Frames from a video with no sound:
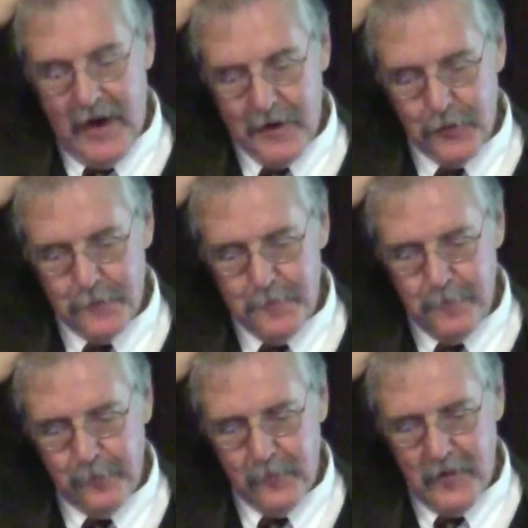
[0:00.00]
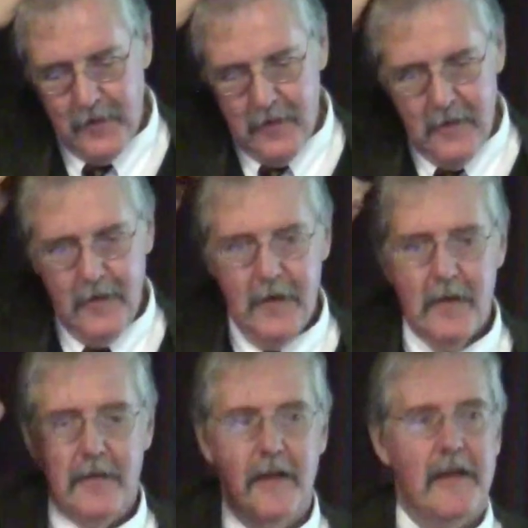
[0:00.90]
iron
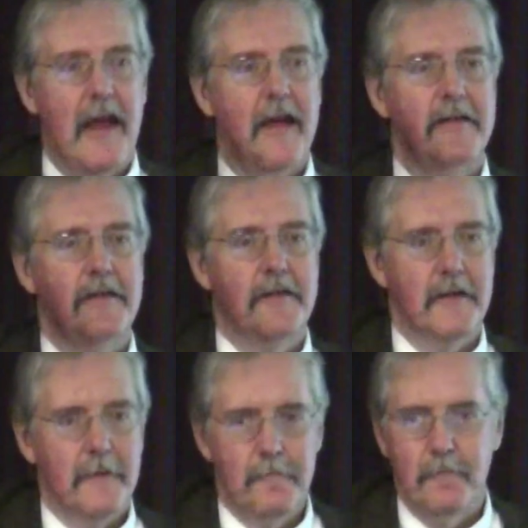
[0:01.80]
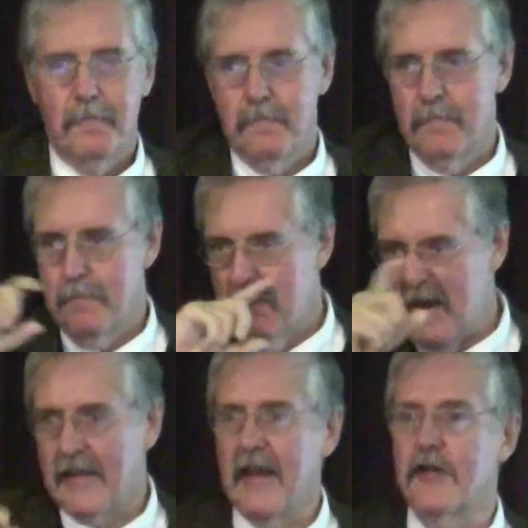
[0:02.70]
that had
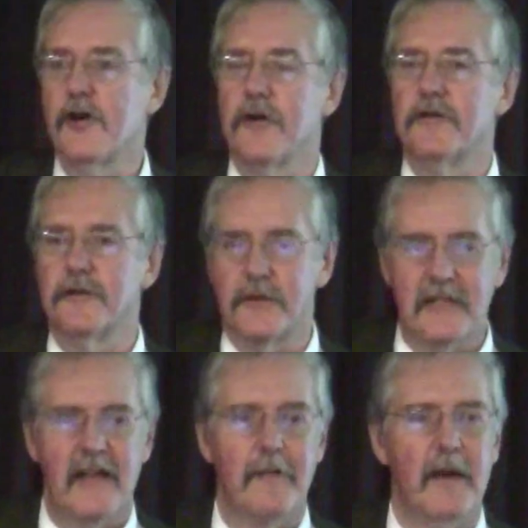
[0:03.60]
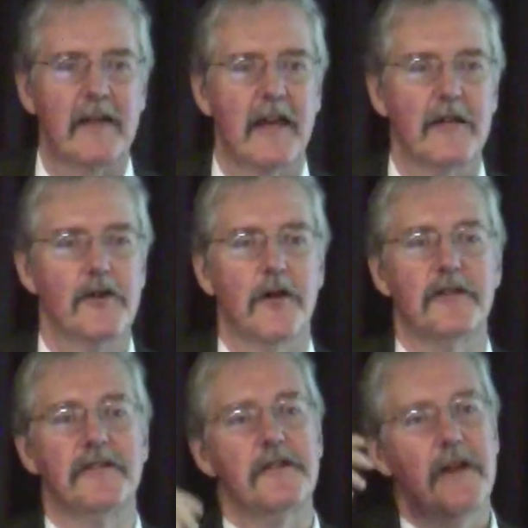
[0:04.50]
magnetic charges or didn't have magnetic
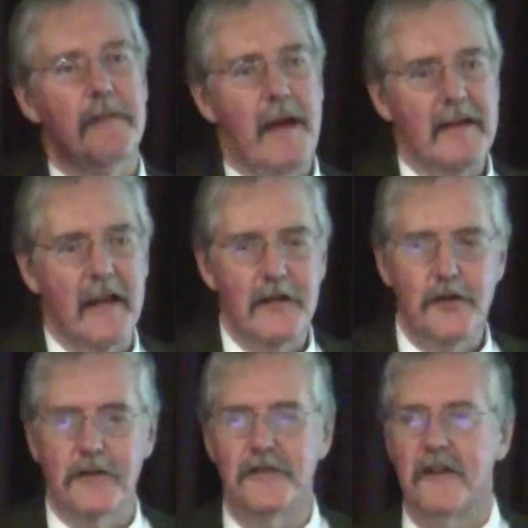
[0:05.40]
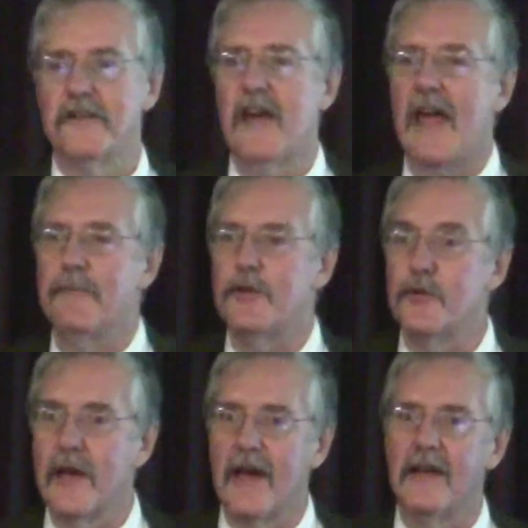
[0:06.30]
charges. You get magnetic charges on tape,
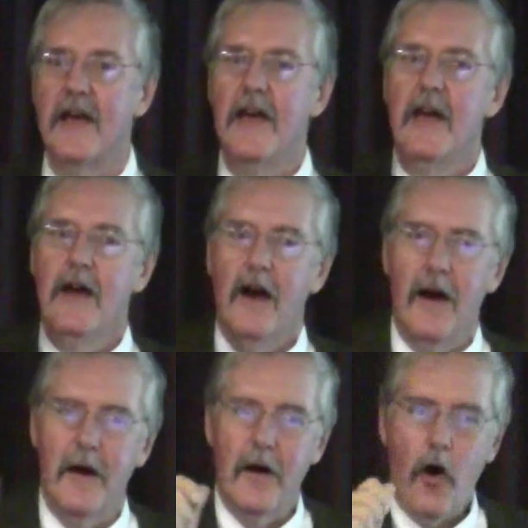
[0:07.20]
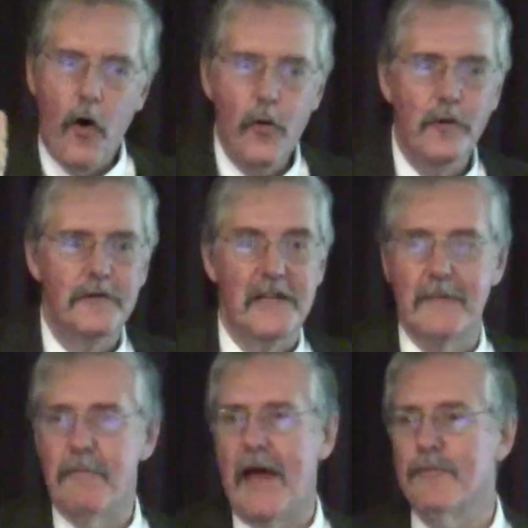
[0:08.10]
you get holes
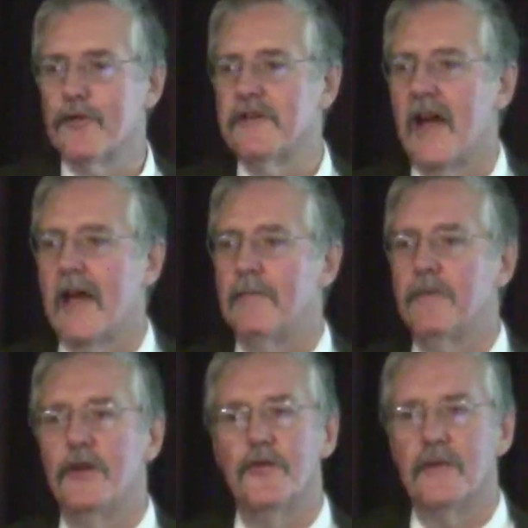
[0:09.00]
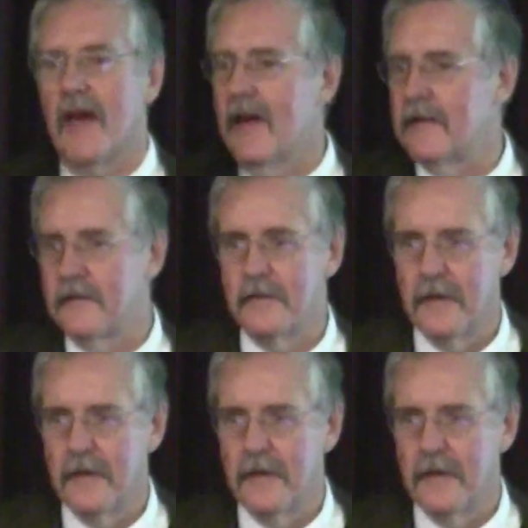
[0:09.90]
in paper tape, you get